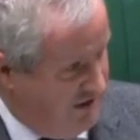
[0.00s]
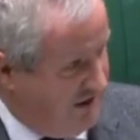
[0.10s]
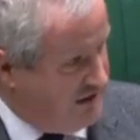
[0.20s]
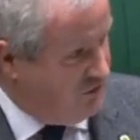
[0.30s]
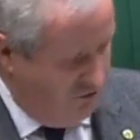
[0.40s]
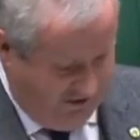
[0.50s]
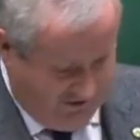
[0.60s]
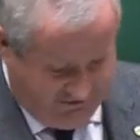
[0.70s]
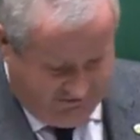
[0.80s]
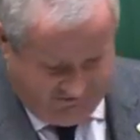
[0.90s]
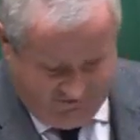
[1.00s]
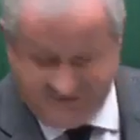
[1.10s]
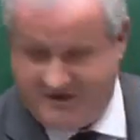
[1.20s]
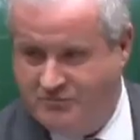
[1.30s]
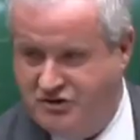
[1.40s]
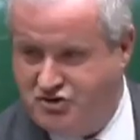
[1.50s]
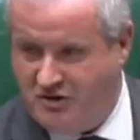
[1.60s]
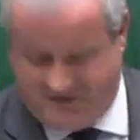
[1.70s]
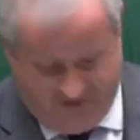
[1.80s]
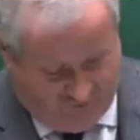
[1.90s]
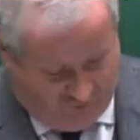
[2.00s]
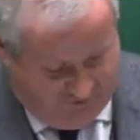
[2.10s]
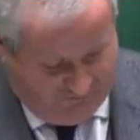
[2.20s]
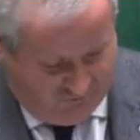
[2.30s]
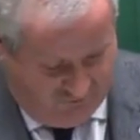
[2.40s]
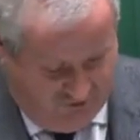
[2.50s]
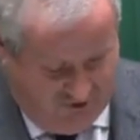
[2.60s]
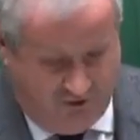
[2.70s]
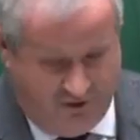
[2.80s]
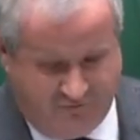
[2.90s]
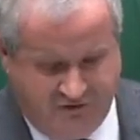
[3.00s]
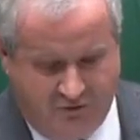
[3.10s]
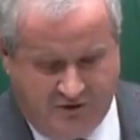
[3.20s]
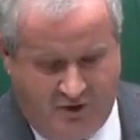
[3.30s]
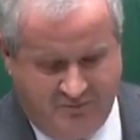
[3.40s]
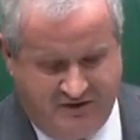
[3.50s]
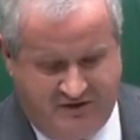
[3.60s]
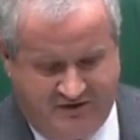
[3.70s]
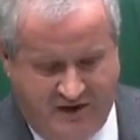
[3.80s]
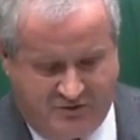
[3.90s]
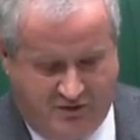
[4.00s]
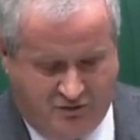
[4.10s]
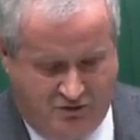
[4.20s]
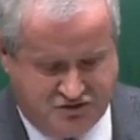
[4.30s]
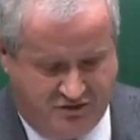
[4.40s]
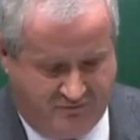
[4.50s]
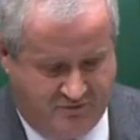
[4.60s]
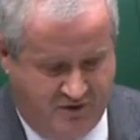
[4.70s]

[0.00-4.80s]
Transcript: A growing and consistent majority of our people have now come to the same conclusion.